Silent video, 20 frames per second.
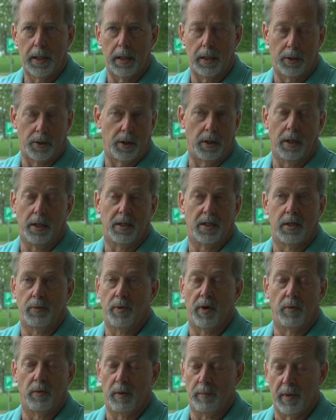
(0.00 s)
and she needs to
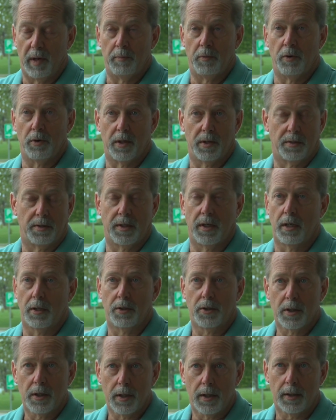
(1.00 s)
be remembered as
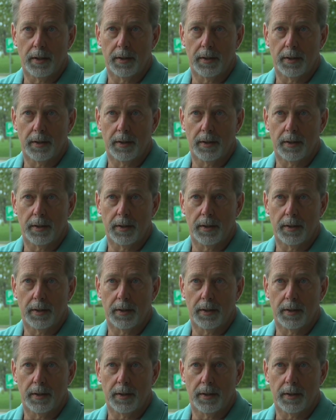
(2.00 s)
such.